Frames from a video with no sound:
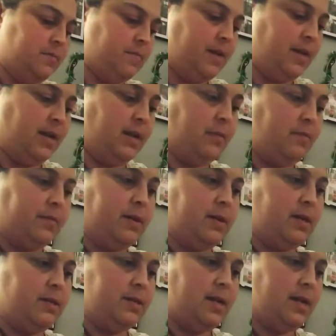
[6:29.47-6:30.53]
this bag, and
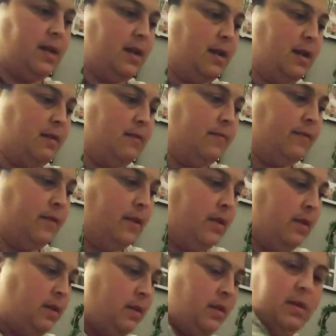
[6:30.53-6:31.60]
because I have
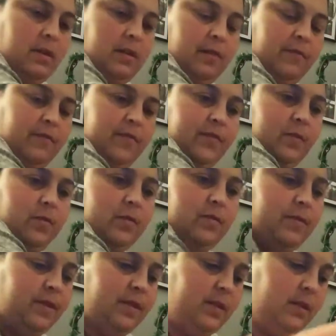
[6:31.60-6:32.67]
a few
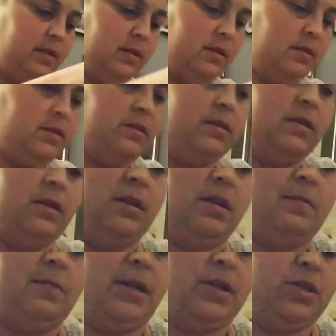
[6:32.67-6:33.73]
of these,
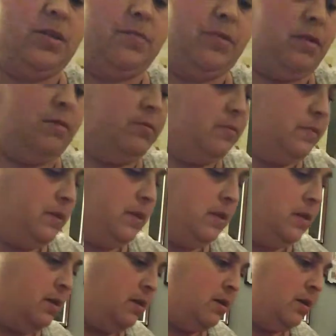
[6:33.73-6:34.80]
I'm actually
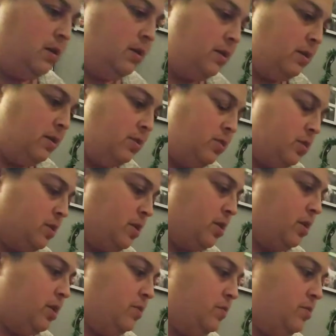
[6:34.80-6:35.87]
probably just
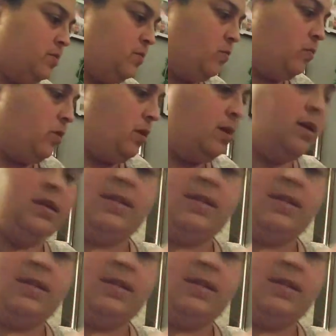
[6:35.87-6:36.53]
going to use the one.